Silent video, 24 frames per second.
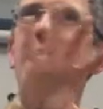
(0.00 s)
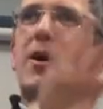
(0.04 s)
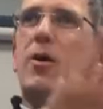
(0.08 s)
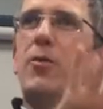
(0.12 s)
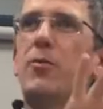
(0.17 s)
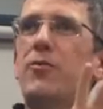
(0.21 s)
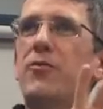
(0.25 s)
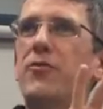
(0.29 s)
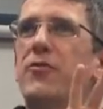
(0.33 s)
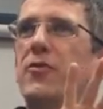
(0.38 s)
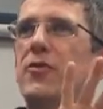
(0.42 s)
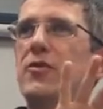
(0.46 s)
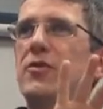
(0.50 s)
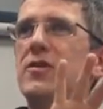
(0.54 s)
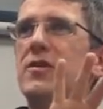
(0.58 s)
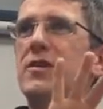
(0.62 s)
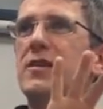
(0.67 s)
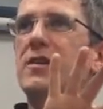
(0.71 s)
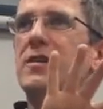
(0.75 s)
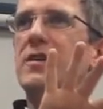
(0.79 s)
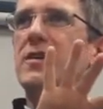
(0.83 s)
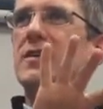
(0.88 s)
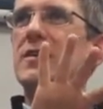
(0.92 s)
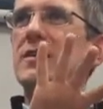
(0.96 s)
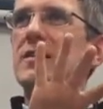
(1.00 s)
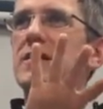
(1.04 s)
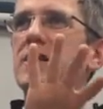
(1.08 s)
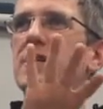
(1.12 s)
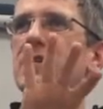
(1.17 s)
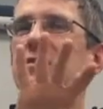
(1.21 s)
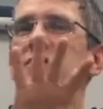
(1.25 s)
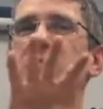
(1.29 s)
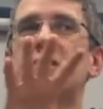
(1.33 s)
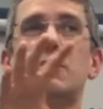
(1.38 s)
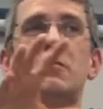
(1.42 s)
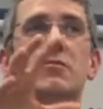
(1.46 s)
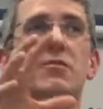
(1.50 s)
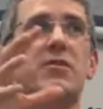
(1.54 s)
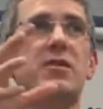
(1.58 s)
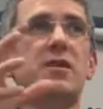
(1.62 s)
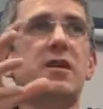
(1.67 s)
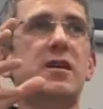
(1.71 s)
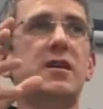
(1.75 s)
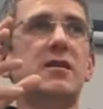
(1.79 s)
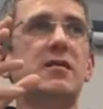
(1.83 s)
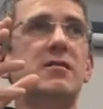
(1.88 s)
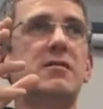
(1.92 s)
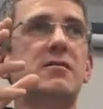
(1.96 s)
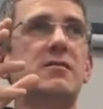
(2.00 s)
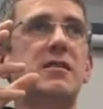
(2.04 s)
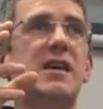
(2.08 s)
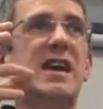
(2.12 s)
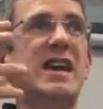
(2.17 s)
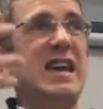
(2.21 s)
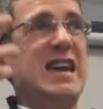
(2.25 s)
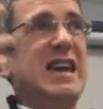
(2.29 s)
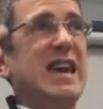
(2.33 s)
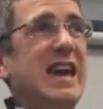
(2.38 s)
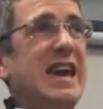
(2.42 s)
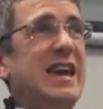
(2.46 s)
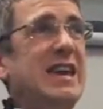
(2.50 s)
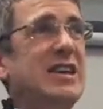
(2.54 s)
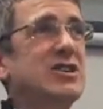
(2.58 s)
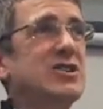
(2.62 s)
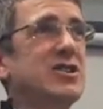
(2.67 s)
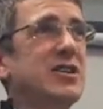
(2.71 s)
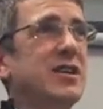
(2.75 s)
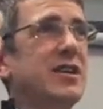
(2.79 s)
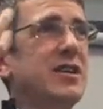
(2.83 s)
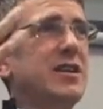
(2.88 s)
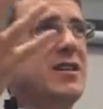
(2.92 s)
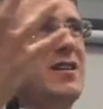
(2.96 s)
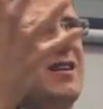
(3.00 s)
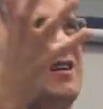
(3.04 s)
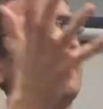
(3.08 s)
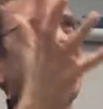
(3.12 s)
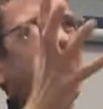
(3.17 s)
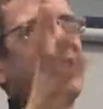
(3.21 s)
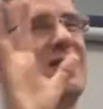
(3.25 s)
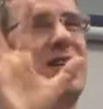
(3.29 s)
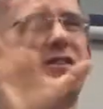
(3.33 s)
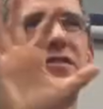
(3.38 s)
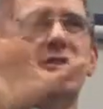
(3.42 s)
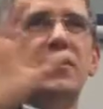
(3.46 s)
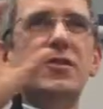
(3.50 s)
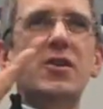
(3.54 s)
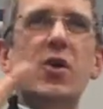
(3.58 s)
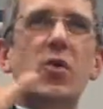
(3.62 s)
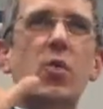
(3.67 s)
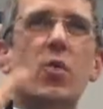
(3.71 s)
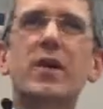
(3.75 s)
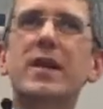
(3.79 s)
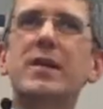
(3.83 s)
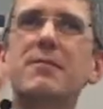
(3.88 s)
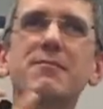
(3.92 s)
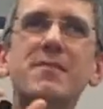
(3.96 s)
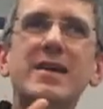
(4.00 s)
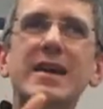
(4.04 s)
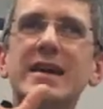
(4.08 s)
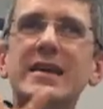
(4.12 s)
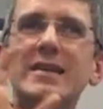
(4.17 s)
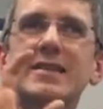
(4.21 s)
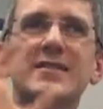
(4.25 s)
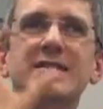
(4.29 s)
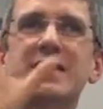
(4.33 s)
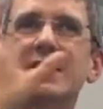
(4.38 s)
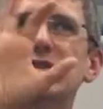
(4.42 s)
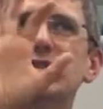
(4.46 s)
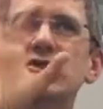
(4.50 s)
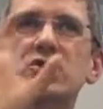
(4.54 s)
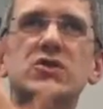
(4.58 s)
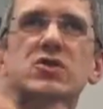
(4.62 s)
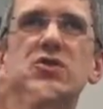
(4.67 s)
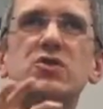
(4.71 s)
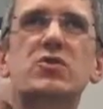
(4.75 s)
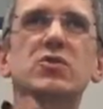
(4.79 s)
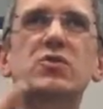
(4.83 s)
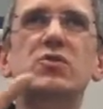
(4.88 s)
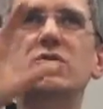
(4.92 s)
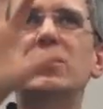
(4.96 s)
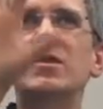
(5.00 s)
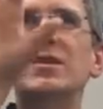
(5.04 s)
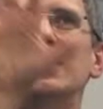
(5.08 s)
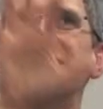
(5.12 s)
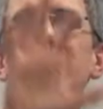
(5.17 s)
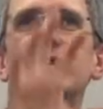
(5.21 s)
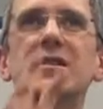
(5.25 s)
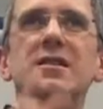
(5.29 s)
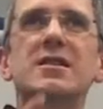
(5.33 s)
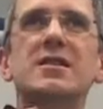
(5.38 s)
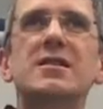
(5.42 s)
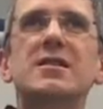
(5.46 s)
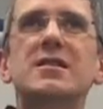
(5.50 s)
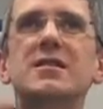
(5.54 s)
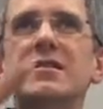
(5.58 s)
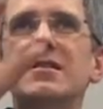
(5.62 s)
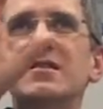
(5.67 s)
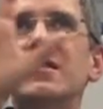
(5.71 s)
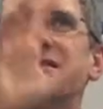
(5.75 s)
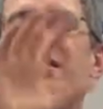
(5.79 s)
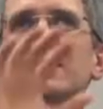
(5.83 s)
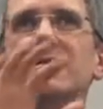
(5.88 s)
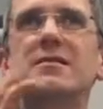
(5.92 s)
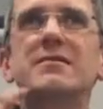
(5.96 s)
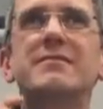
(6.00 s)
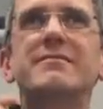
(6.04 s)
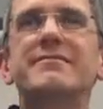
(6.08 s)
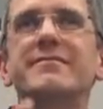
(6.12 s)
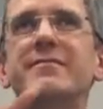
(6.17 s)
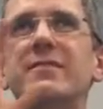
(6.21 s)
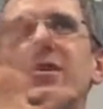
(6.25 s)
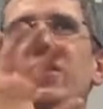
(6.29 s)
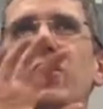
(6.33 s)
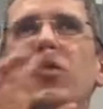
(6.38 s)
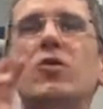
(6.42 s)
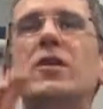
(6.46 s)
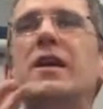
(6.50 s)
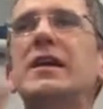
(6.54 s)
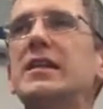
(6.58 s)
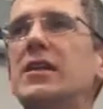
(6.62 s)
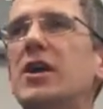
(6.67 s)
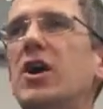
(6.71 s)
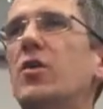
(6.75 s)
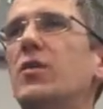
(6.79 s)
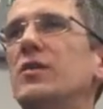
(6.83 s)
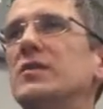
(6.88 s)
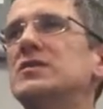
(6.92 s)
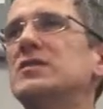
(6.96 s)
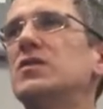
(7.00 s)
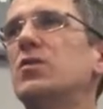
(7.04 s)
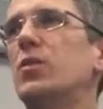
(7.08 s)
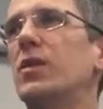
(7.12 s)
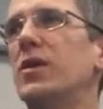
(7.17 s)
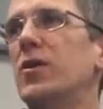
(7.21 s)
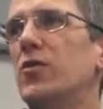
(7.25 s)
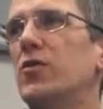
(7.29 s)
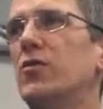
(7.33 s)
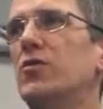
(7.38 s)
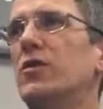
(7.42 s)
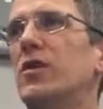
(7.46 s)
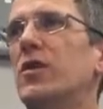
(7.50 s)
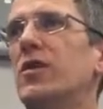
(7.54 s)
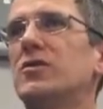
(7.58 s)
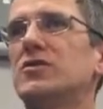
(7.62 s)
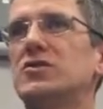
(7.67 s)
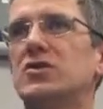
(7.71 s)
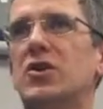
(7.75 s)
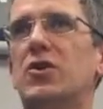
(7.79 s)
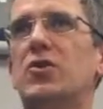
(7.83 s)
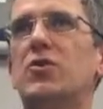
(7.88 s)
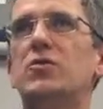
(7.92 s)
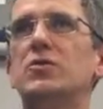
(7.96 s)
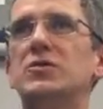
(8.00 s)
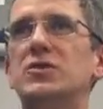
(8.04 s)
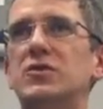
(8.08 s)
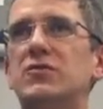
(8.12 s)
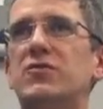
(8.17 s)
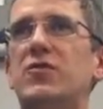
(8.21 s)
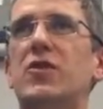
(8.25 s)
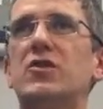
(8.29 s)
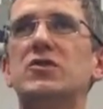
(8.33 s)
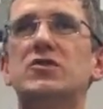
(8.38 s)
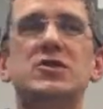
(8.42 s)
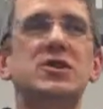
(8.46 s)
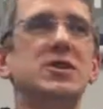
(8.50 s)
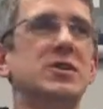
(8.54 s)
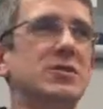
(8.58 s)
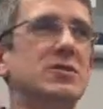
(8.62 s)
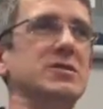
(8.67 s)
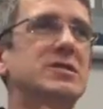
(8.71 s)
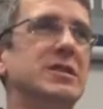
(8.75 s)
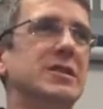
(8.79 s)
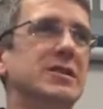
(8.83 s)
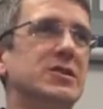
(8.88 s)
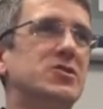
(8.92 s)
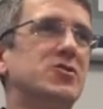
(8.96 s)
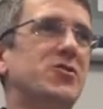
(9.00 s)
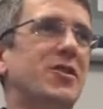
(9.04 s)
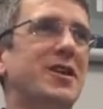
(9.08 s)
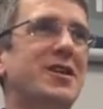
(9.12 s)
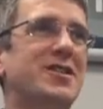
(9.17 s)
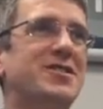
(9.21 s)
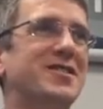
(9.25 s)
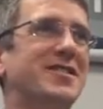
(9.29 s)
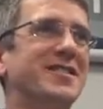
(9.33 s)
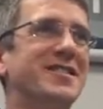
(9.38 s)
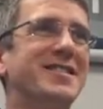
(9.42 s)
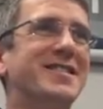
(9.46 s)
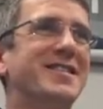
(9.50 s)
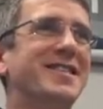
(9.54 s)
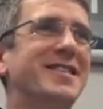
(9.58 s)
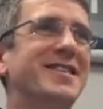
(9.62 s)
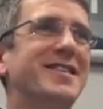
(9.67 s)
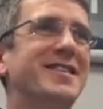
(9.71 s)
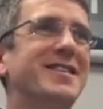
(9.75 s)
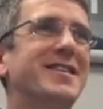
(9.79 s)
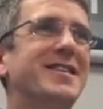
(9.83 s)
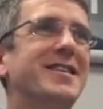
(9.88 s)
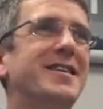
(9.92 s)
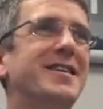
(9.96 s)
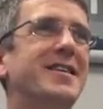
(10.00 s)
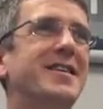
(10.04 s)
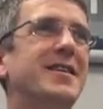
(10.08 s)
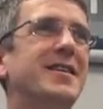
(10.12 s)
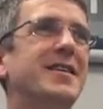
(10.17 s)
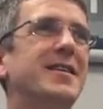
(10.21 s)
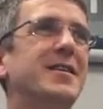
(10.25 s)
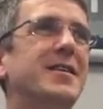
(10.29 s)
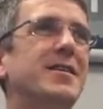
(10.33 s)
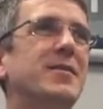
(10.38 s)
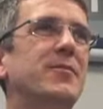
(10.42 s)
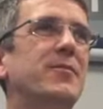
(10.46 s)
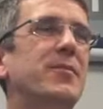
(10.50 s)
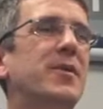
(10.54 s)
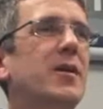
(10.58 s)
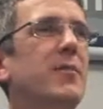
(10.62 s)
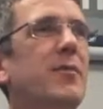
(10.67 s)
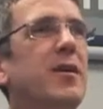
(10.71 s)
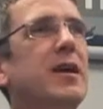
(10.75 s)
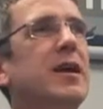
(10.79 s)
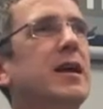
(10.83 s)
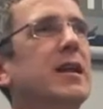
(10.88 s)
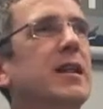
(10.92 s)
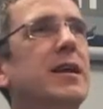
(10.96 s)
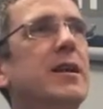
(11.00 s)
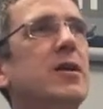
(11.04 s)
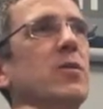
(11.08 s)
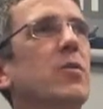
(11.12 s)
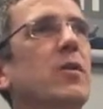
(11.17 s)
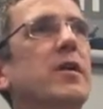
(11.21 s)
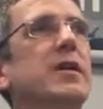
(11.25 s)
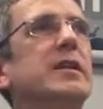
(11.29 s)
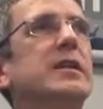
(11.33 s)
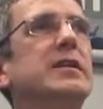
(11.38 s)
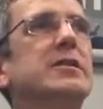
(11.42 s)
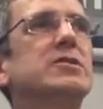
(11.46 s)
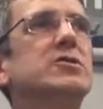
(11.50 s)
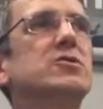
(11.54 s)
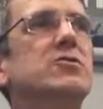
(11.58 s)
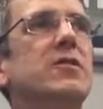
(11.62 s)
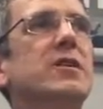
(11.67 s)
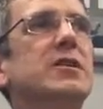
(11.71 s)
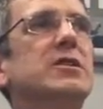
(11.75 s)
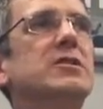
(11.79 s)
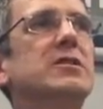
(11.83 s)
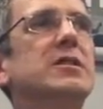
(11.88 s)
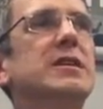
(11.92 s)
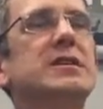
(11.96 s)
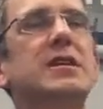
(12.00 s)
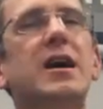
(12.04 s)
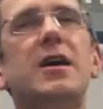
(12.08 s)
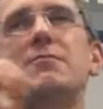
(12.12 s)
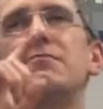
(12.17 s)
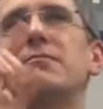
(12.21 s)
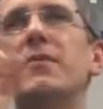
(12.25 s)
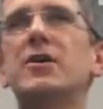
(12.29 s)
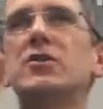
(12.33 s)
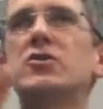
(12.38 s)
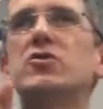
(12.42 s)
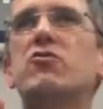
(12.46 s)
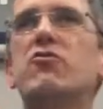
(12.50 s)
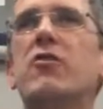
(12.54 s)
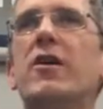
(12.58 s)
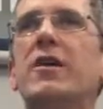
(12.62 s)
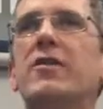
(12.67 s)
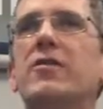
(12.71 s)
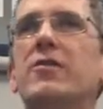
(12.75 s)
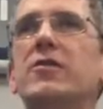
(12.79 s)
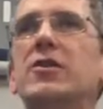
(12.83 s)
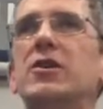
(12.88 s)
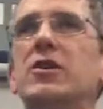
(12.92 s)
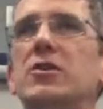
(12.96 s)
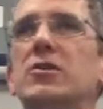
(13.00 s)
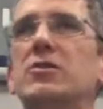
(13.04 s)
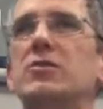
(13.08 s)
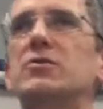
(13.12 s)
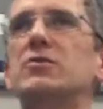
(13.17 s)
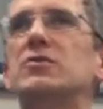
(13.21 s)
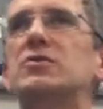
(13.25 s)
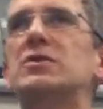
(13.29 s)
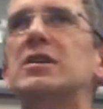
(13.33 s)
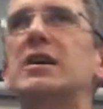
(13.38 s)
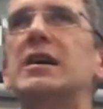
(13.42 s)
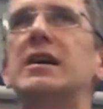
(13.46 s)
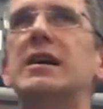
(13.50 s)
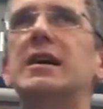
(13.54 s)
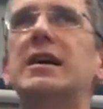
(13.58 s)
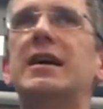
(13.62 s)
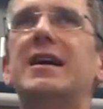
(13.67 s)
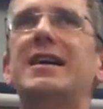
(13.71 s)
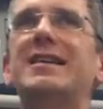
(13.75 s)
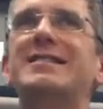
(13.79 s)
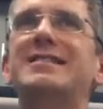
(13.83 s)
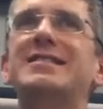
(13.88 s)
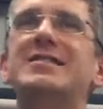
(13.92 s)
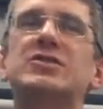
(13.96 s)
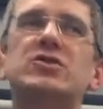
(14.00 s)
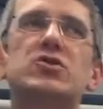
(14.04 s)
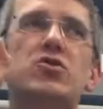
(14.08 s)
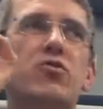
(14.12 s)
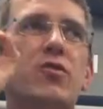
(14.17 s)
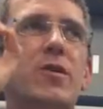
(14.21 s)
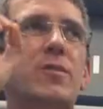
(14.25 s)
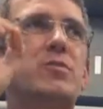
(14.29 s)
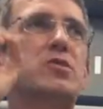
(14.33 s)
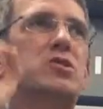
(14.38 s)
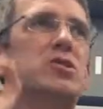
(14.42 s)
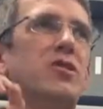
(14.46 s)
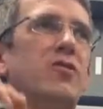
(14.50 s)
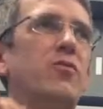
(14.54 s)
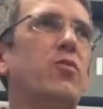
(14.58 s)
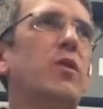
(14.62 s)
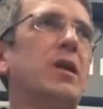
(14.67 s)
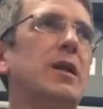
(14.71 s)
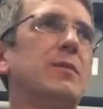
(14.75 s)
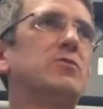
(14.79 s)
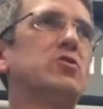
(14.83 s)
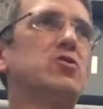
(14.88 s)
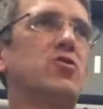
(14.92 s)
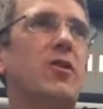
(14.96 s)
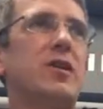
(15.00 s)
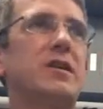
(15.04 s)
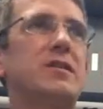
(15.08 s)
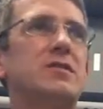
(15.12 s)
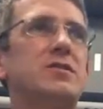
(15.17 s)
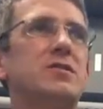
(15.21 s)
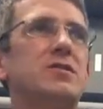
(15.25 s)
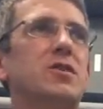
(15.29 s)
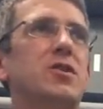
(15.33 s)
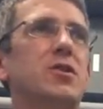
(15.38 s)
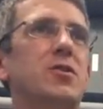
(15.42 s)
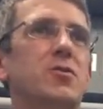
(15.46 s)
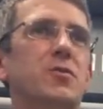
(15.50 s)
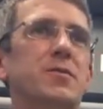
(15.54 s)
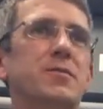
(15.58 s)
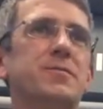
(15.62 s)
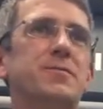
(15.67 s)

helpful, something engaging. I, I, don't know what it means. It's too. All I know is that we all are told you've got to use illustrations. But I'm unclear what an illustration is. I'd much rather use a description of what I'm trying to do.